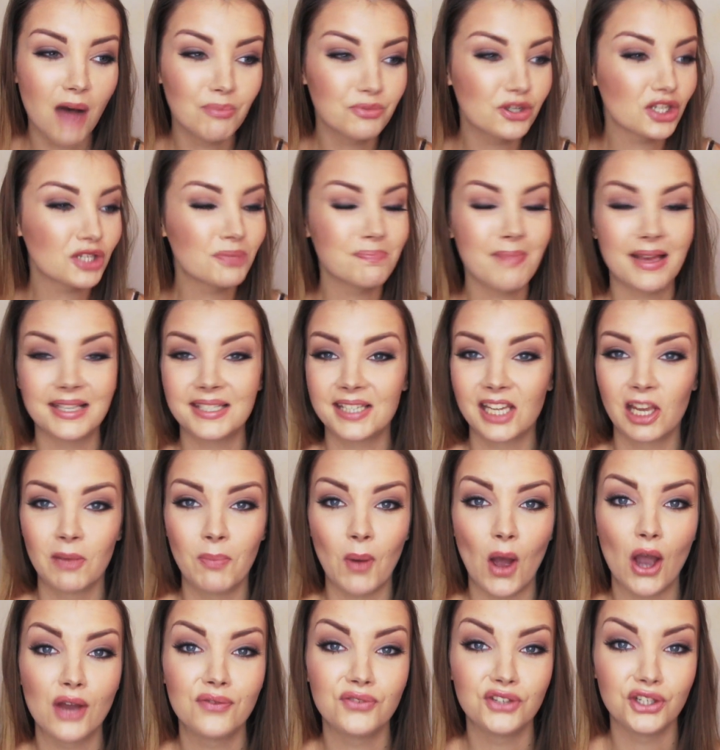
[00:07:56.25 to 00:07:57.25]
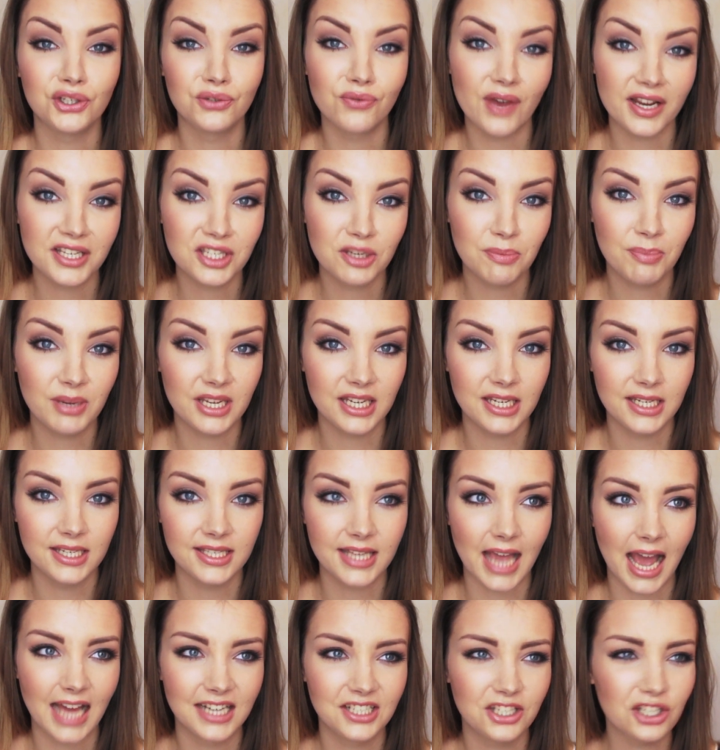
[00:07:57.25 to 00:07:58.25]
just messing about with new
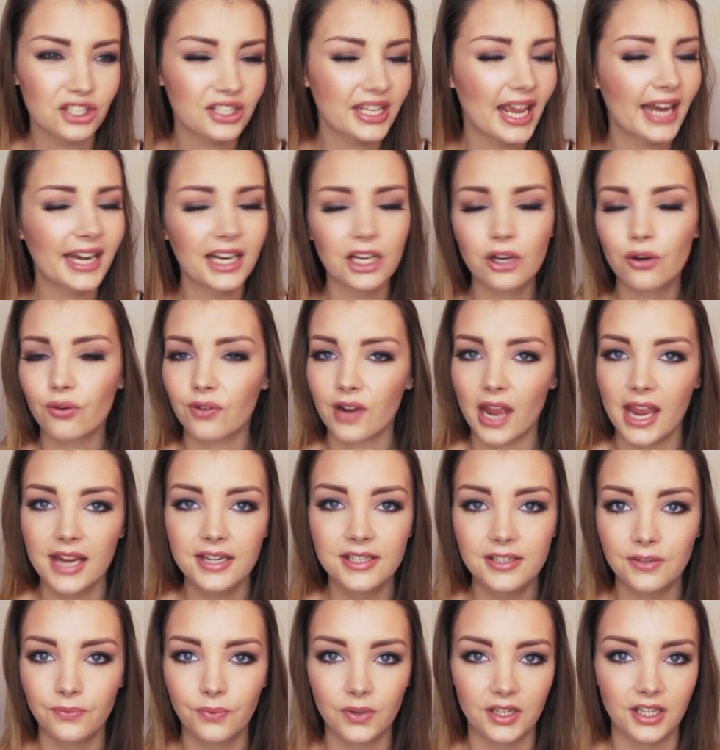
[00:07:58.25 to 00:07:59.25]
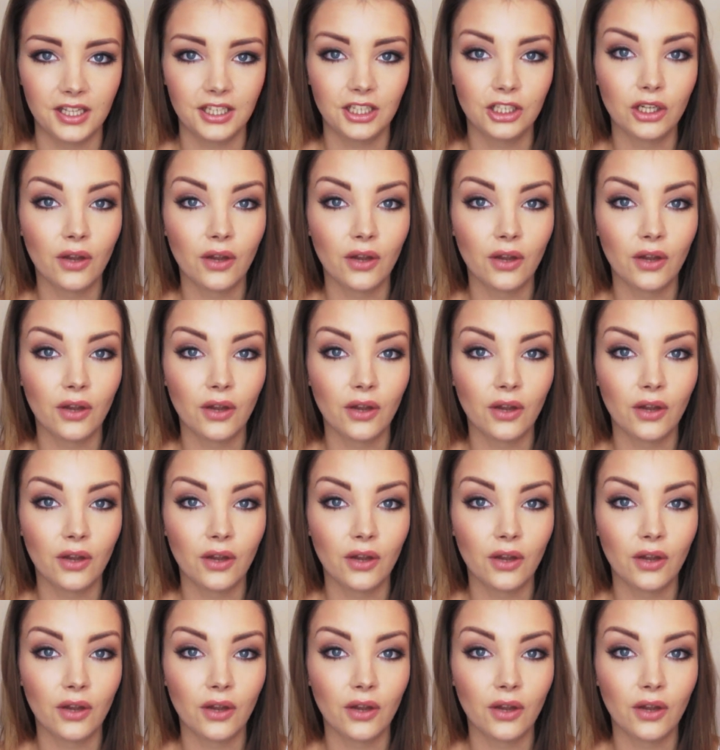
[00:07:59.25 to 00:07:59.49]
recipes and just getting creative with it,